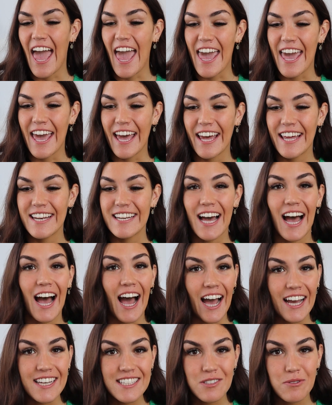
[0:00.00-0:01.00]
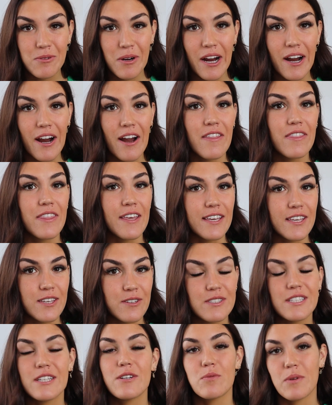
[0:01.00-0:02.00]
And I swear that
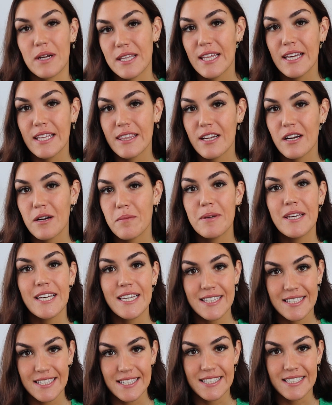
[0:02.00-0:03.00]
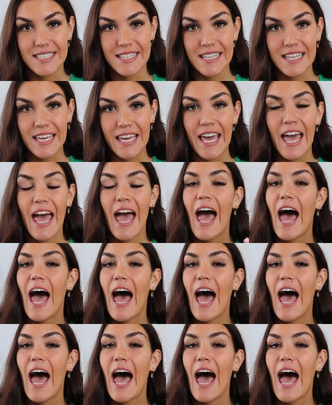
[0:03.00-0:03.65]
using red light therapy consistently